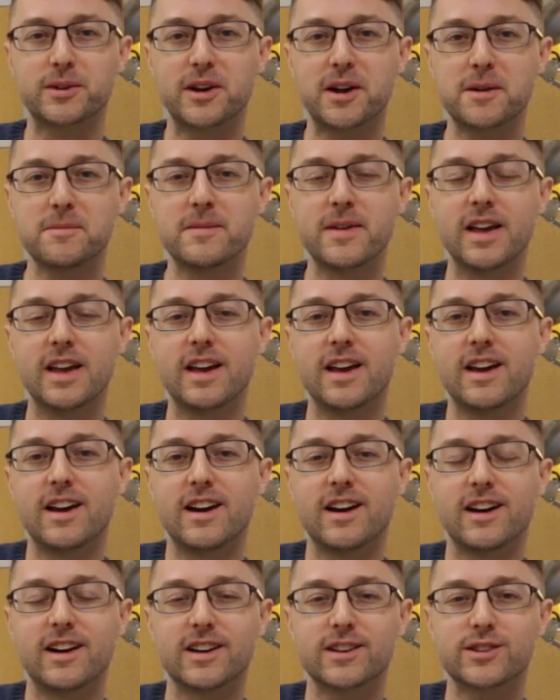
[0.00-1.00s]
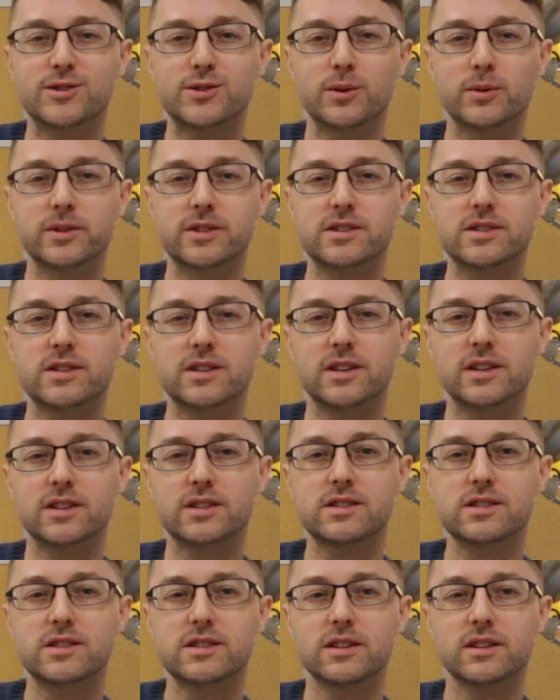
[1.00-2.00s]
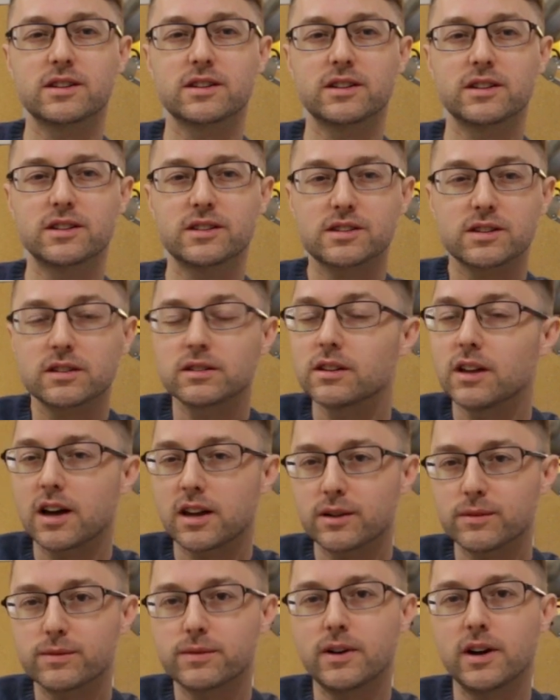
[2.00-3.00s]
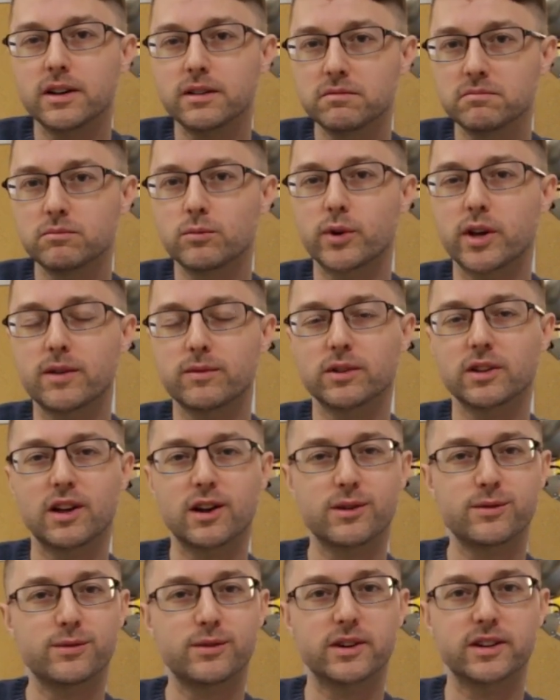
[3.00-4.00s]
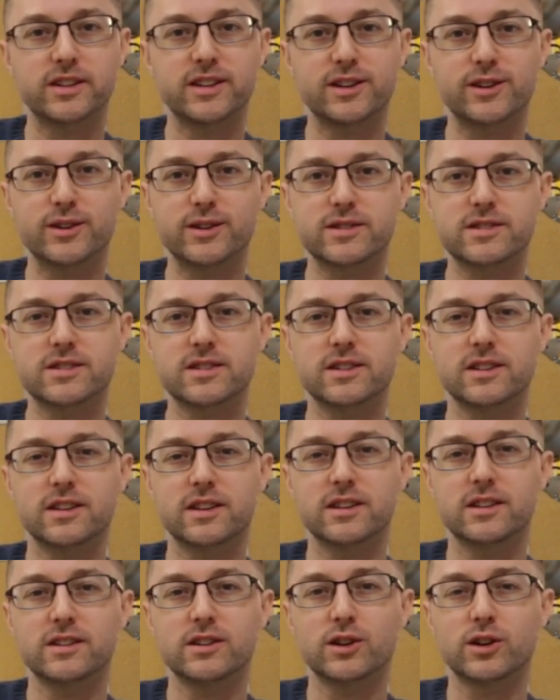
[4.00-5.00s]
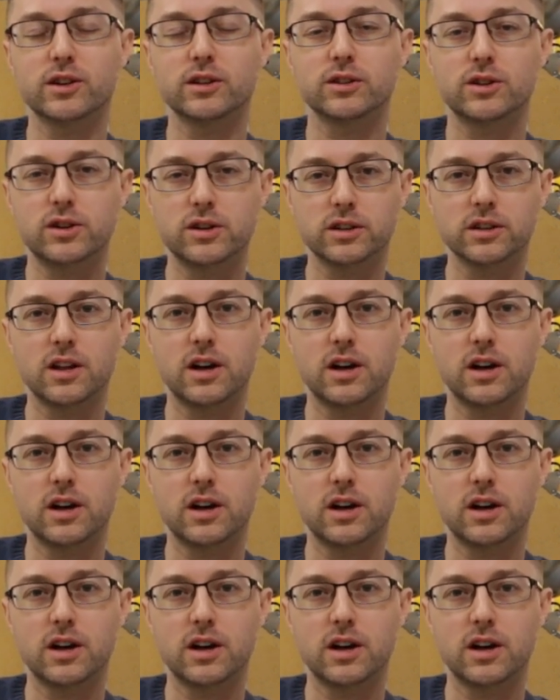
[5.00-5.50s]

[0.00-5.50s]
time. So it's a lot of fun. We have a lot of fun here. And you're going to learn a